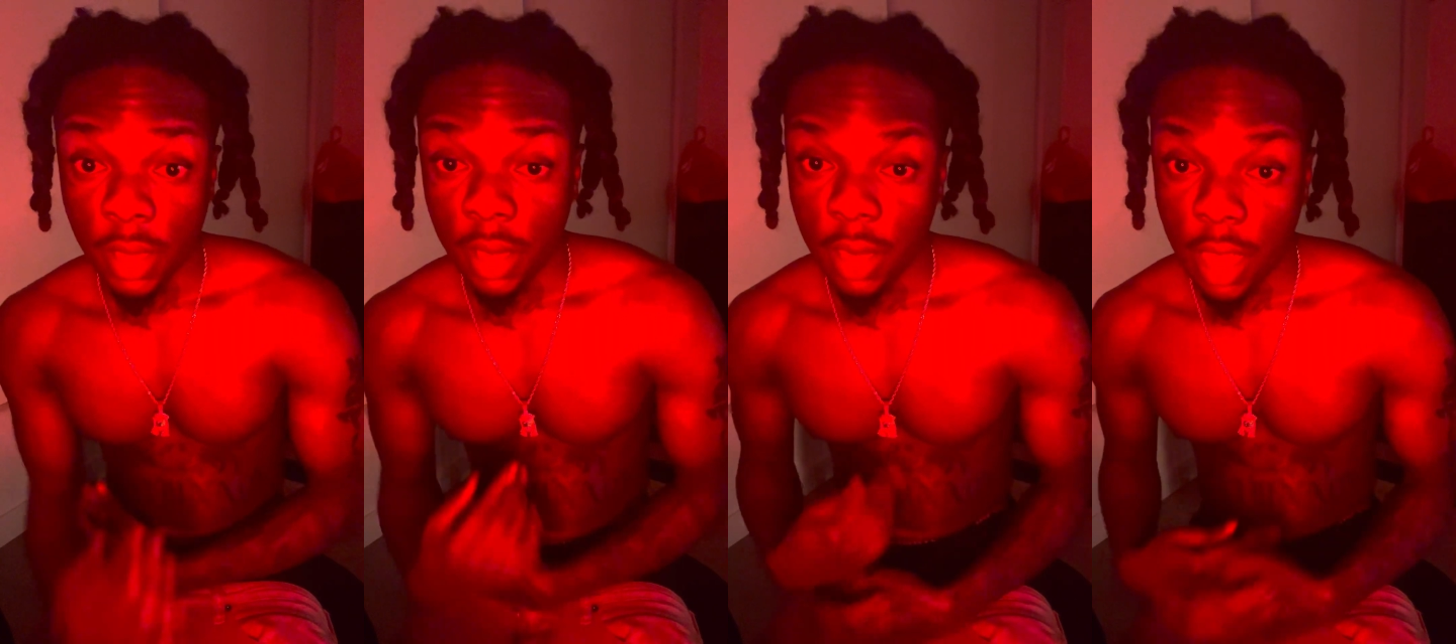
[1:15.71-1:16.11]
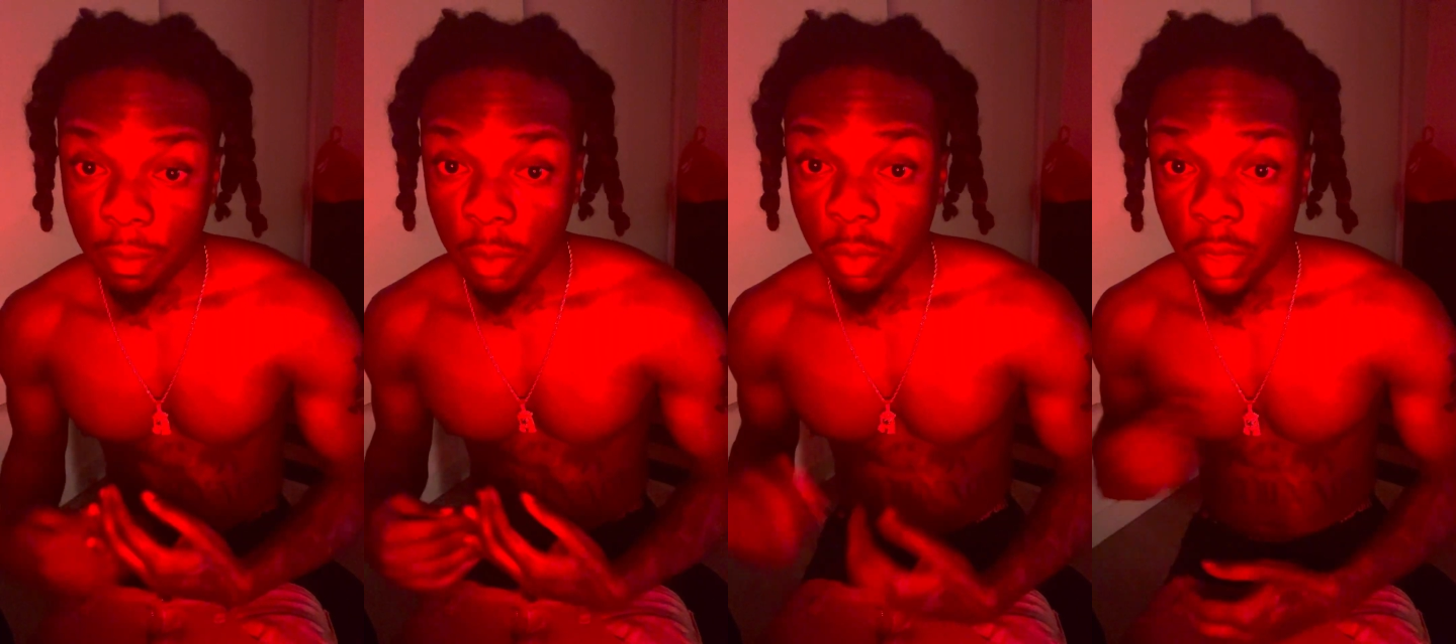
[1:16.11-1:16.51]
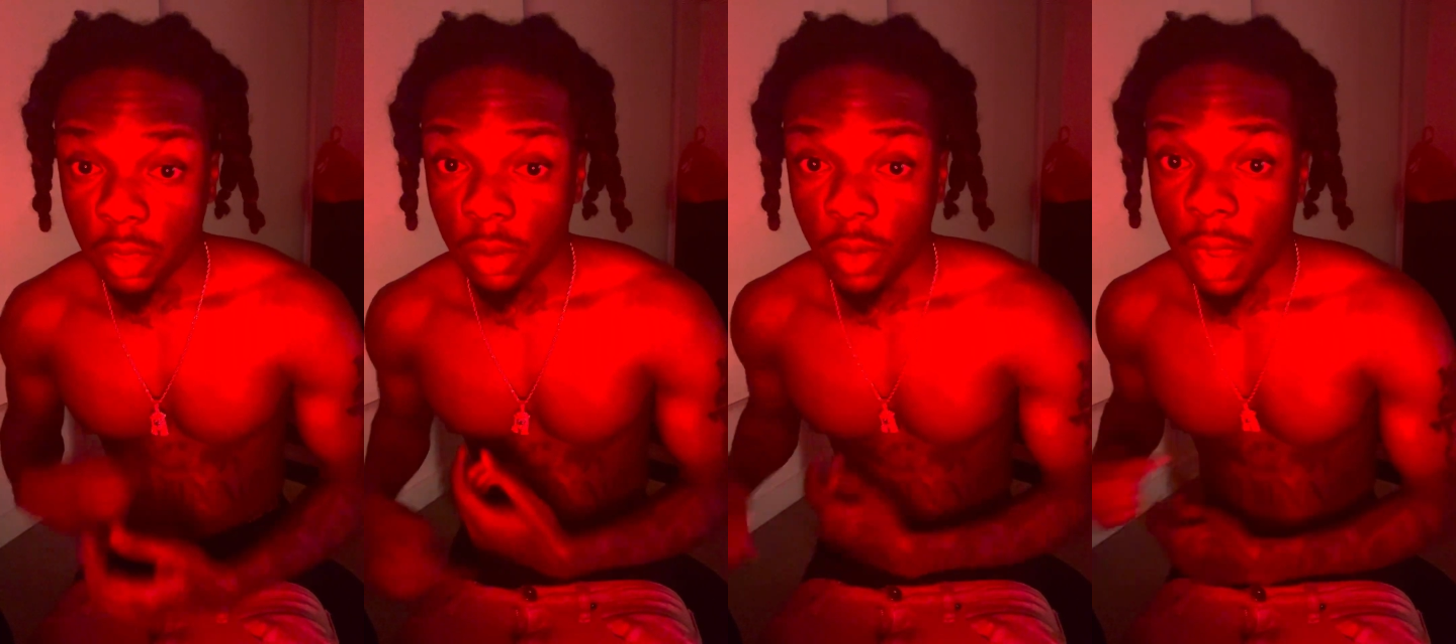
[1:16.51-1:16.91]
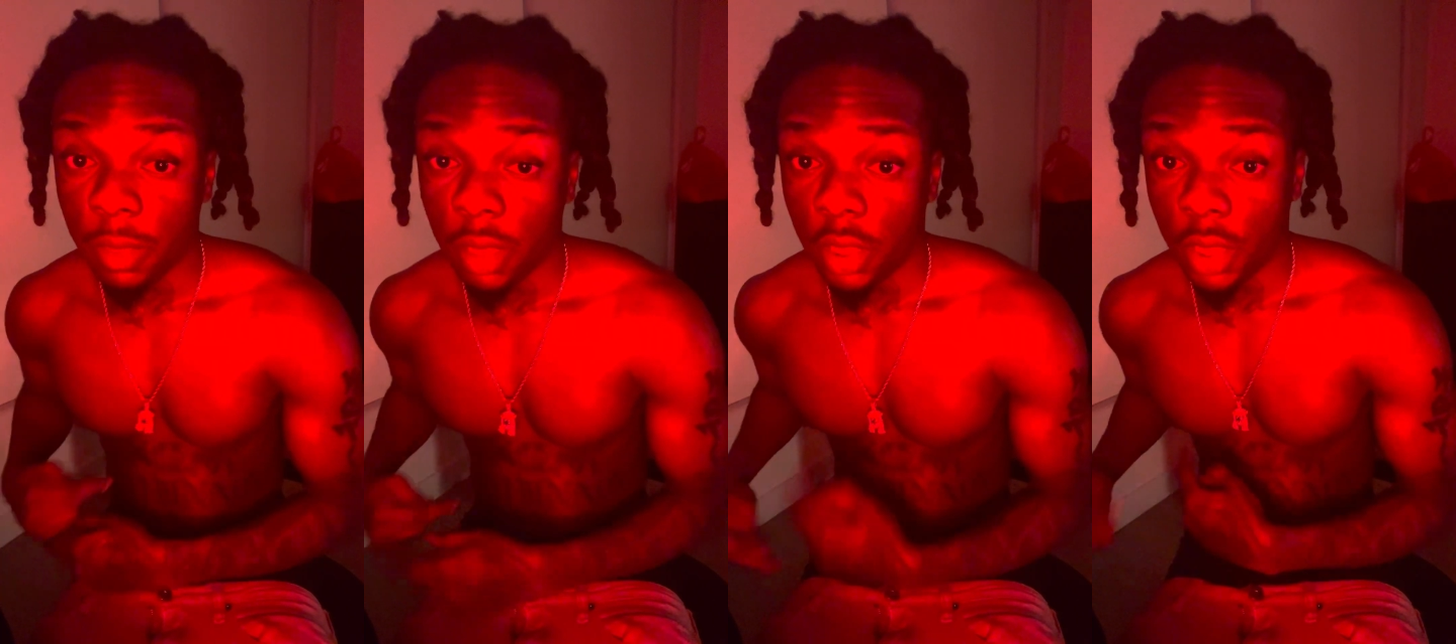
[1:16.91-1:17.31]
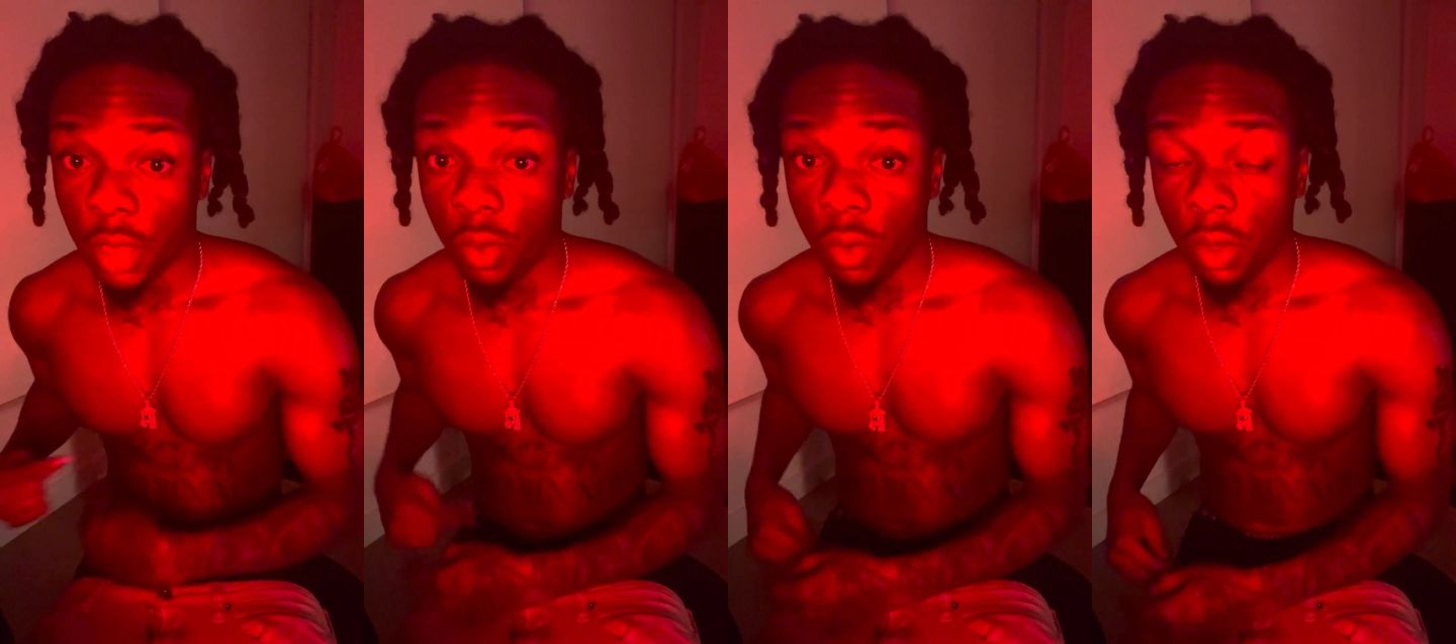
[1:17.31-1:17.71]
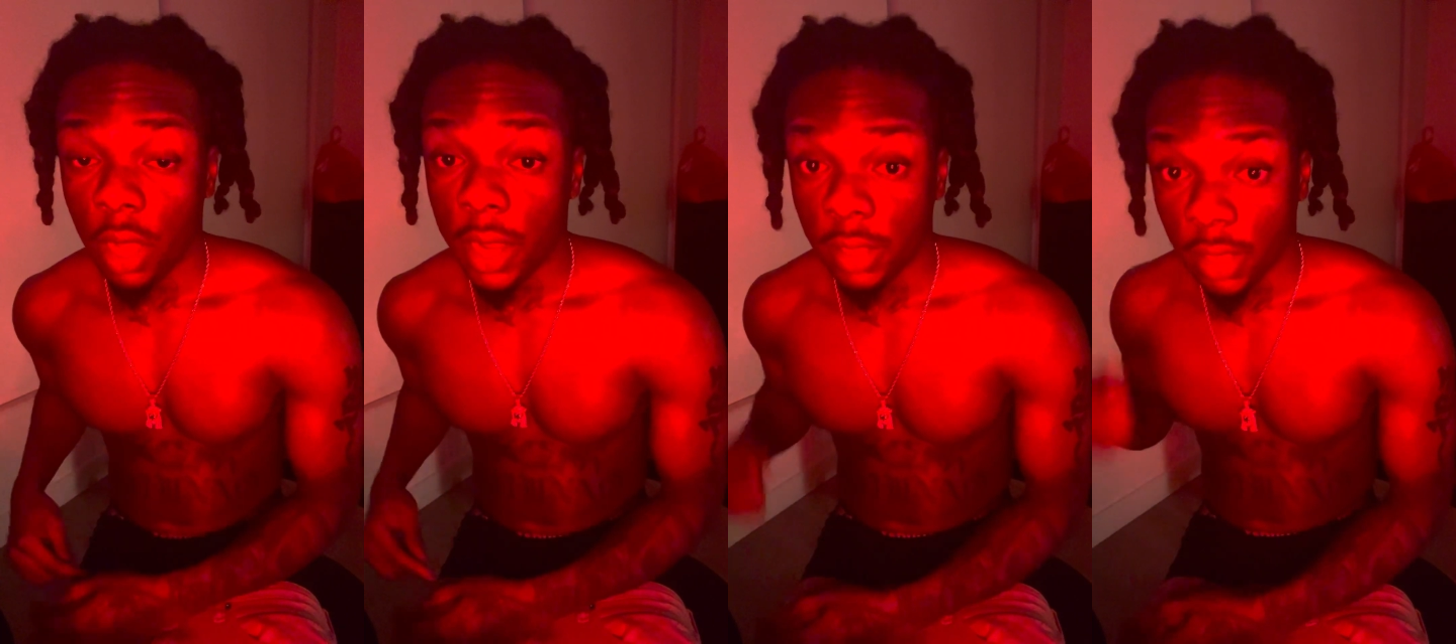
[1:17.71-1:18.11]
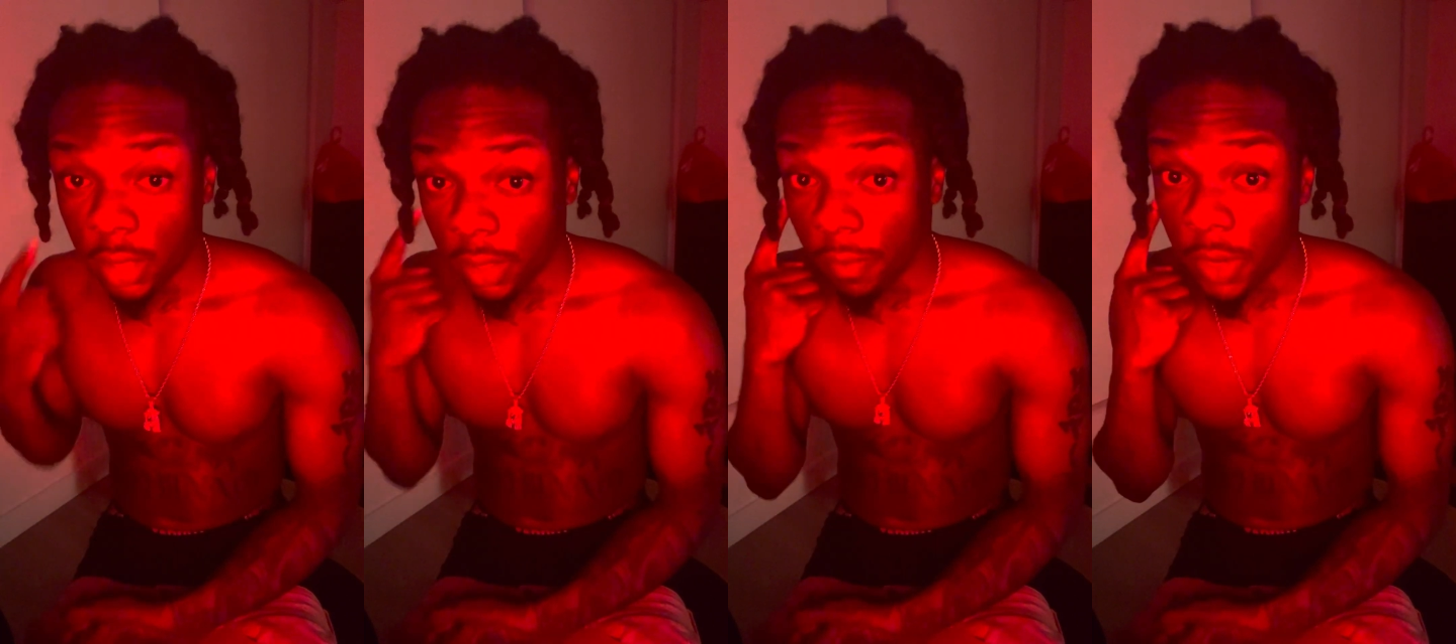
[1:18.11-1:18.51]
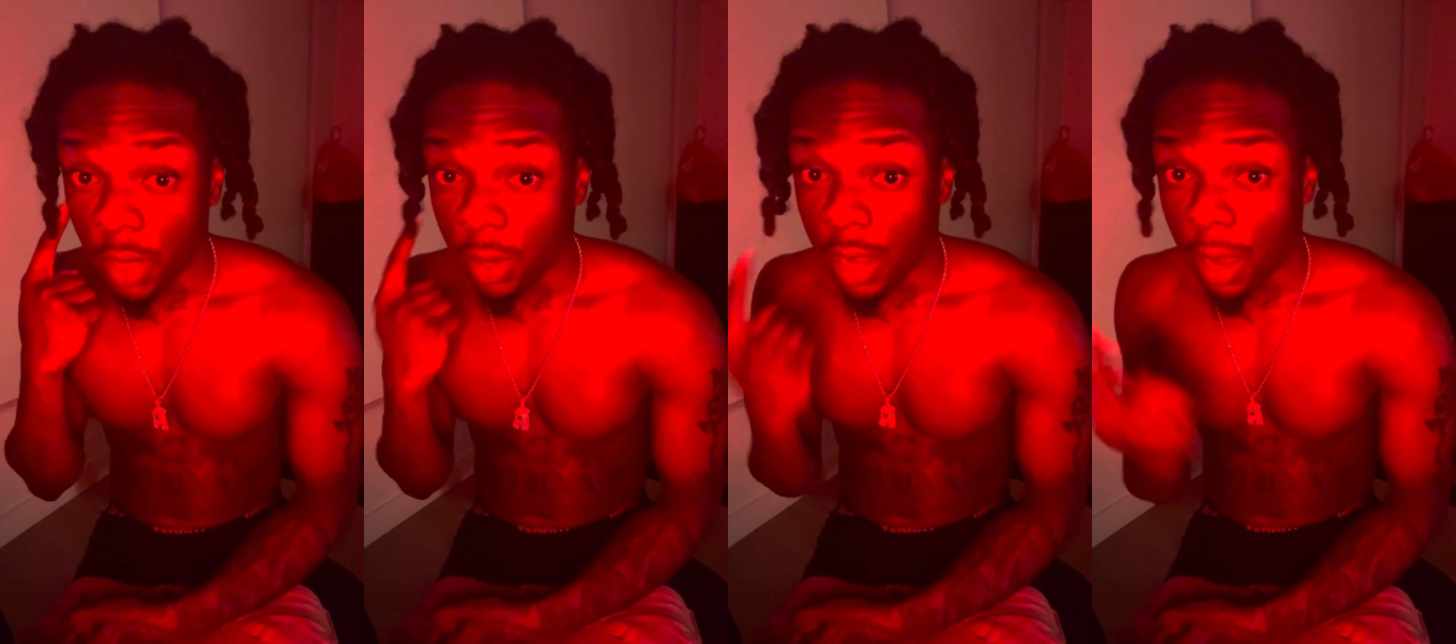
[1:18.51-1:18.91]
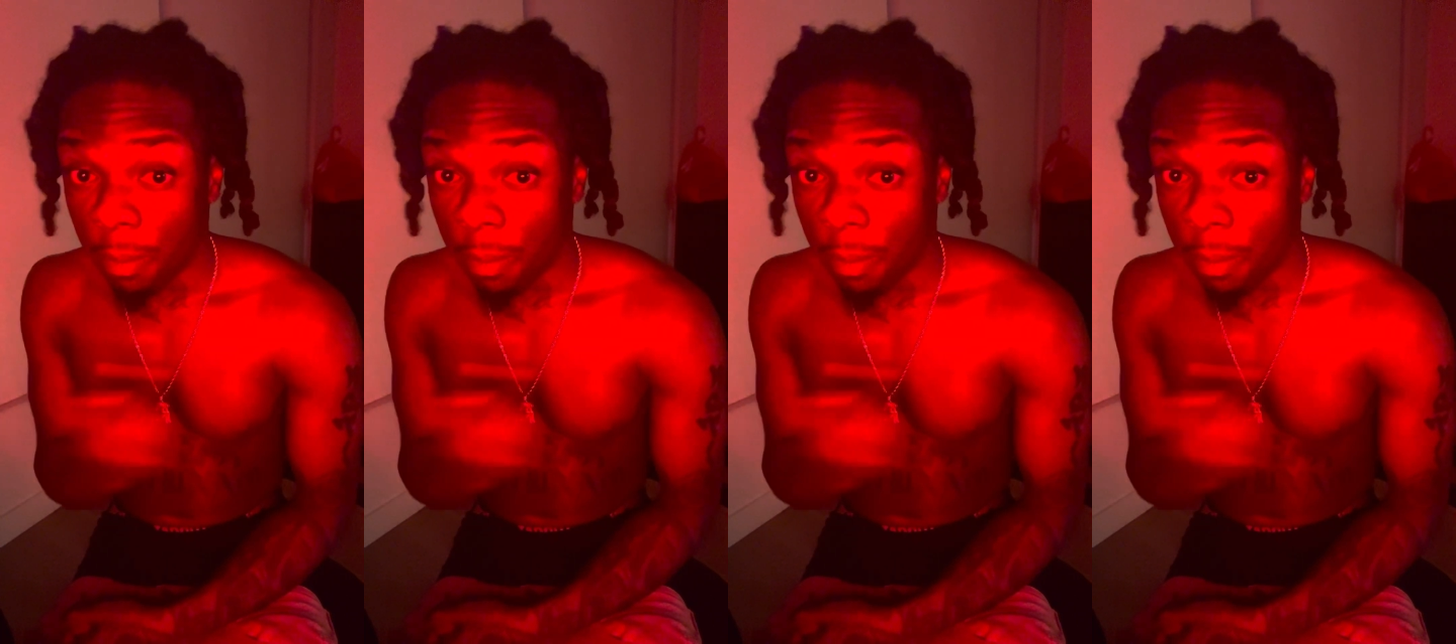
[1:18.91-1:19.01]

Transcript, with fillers: a lot of people been subscribing to the channel. I guess they seen a video that I